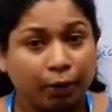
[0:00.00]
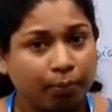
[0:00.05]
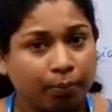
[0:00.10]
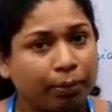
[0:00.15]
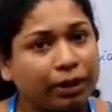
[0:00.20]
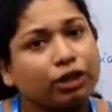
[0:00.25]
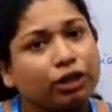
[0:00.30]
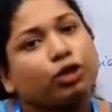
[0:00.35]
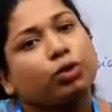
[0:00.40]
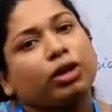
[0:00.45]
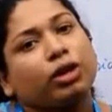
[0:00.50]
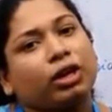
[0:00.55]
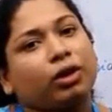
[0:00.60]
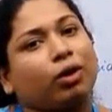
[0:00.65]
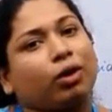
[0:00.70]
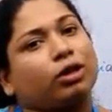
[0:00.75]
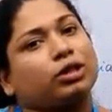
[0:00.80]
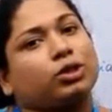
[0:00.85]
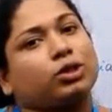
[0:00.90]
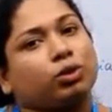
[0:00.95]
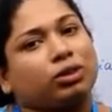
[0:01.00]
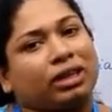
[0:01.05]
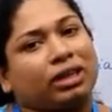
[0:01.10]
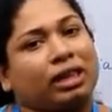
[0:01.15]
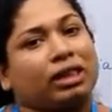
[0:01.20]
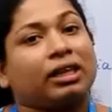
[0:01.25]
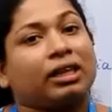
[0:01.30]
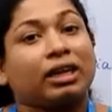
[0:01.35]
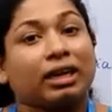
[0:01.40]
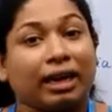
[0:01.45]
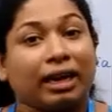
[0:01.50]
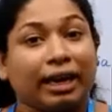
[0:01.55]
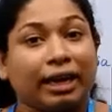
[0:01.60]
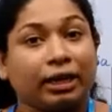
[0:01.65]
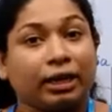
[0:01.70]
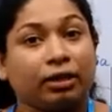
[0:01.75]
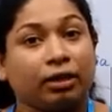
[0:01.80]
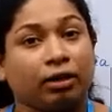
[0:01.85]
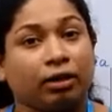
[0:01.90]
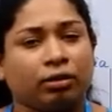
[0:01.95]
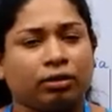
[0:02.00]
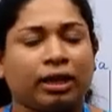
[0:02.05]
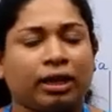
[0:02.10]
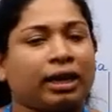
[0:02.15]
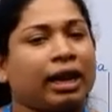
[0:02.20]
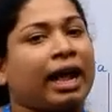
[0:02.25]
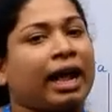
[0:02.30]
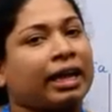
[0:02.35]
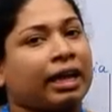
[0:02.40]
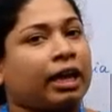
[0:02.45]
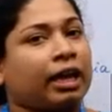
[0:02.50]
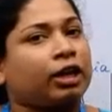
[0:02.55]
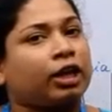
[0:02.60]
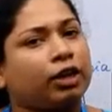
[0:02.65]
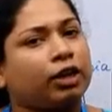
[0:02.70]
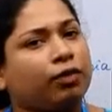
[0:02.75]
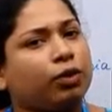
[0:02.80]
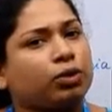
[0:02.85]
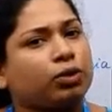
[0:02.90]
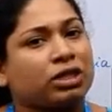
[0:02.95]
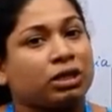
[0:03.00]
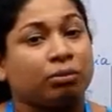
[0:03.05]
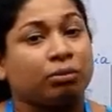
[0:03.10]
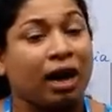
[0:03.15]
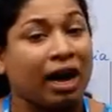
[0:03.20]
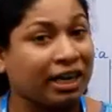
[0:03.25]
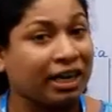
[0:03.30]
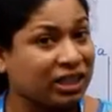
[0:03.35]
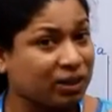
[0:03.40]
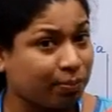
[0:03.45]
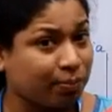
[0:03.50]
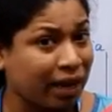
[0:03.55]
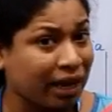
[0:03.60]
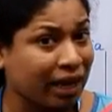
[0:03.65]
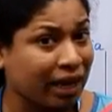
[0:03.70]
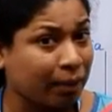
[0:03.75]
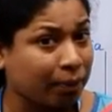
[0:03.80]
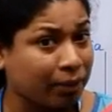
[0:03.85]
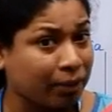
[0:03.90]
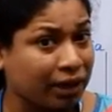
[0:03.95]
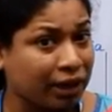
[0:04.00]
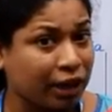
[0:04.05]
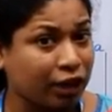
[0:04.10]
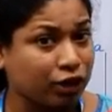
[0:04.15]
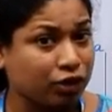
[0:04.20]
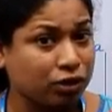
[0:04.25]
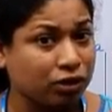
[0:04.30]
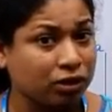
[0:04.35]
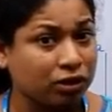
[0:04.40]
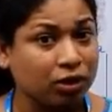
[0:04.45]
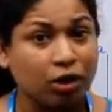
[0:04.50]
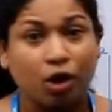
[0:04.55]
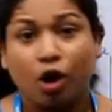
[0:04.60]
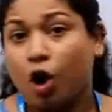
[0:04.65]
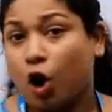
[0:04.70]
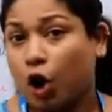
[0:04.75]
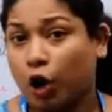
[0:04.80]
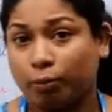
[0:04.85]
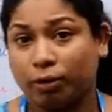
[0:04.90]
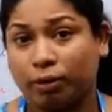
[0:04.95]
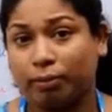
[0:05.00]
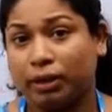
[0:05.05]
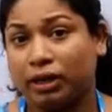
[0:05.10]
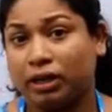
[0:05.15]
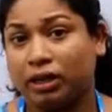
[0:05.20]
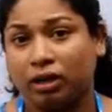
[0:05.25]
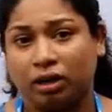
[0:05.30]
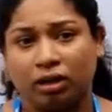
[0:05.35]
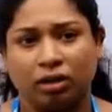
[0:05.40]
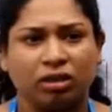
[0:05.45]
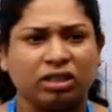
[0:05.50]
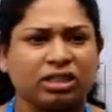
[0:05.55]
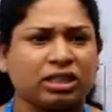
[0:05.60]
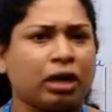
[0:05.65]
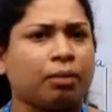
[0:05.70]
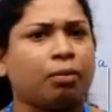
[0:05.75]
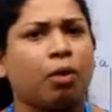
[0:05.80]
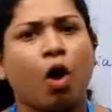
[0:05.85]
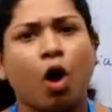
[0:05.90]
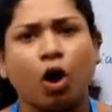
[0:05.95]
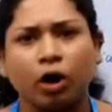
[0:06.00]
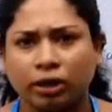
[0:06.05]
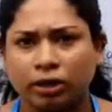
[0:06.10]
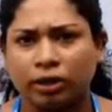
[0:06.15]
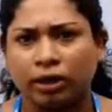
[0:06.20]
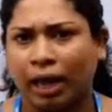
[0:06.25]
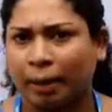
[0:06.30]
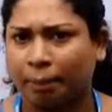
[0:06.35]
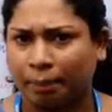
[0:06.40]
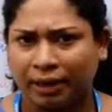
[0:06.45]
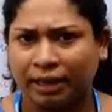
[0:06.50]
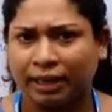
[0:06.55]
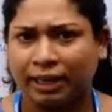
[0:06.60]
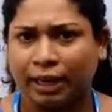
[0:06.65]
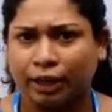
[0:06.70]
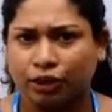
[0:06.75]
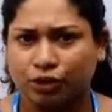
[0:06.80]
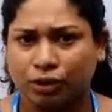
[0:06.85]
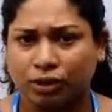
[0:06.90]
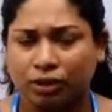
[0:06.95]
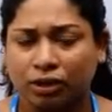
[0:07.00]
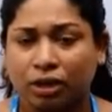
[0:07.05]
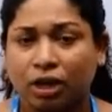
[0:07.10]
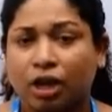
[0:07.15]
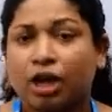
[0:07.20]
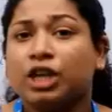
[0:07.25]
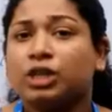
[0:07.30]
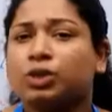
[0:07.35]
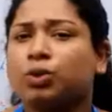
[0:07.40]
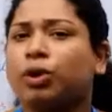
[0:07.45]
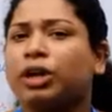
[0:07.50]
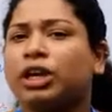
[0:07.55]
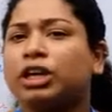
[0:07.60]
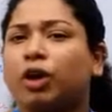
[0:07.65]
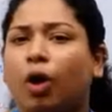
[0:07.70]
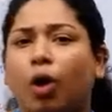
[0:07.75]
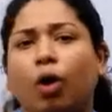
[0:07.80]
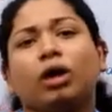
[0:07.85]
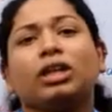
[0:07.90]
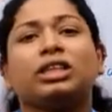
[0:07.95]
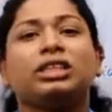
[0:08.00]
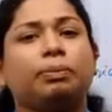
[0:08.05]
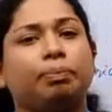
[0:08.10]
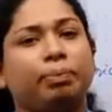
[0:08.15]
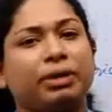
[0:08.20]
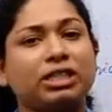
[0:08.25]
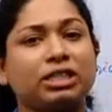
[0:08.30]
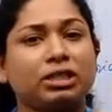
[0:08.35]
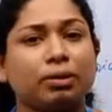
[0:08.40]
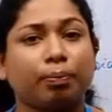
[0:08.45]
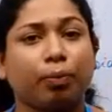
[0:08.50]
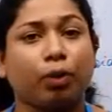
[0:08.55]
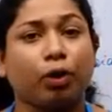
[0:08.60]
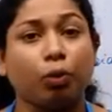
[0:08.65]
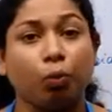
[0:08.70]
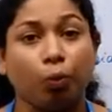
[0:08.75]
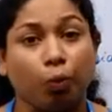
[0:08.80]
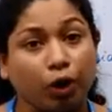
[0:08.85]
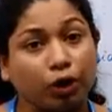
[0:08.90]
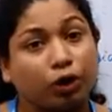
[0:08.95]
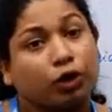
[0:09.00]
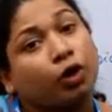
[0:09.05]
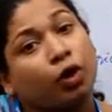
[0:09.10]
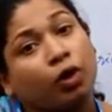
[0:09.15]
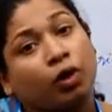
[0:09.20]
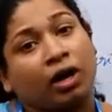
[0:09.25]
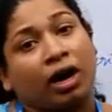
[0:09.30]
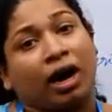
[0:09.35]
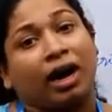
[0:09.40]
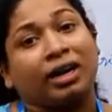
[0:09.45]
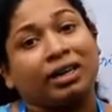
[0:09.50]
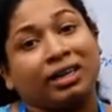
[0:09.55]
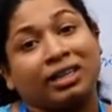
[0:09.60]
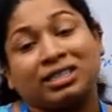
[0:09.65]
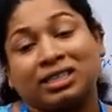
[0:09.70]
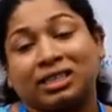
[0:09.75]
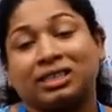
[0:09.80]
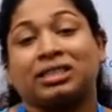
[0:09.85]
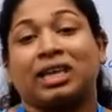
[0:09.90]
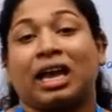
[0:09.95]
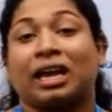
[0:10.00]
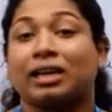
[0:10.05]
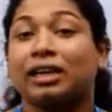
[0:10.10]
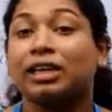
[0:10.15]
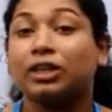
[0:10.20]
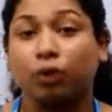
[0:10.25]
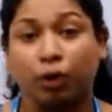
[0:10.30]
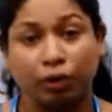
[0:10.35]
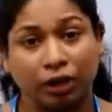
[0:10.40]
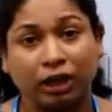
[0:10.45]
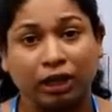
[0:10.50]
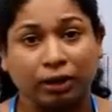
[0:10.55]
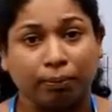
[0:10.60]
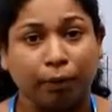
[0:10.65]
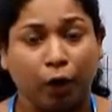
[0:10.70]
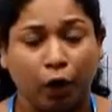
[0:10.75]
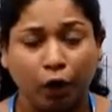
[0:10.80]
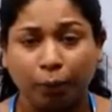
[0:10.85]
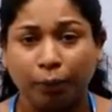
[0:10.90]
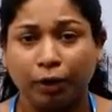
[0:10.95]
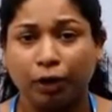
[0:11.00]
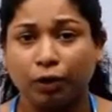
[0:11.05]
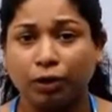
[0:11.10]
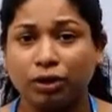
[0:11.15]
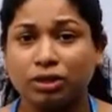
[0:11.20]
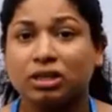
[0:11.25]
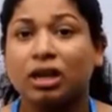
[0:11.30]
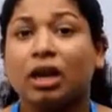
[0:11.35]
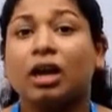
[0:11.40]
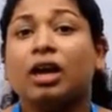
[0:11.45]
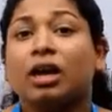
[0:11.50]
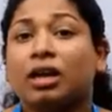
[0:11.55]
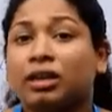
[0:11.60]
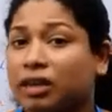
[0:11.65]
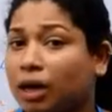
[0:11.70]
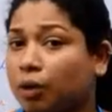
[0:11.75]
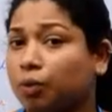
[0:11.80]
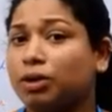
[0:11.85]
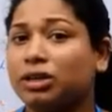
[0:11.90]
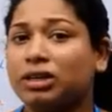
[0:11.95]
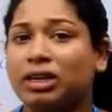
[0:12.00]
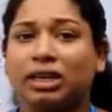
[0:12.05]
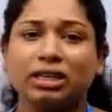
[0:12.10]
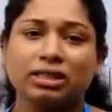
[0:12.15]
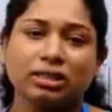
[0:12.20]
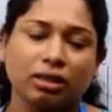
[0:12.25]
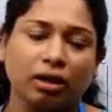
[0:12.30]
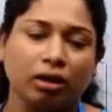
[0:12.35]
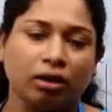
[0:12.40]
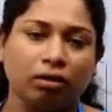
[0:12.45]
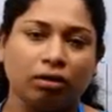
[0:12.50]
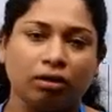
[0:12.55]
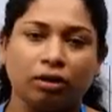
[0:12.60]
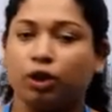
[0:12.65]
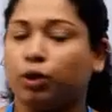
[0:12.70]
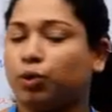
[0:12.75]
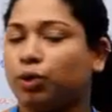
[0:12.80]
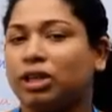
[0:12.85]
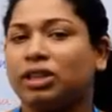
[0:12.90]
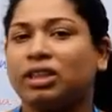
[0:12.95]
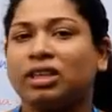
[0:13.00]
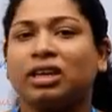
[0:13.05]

but you can also tell the client that I can give you some ice pack application, or maybe some hot application. So it all depends upon what your card is exactly talking about, because nowadays during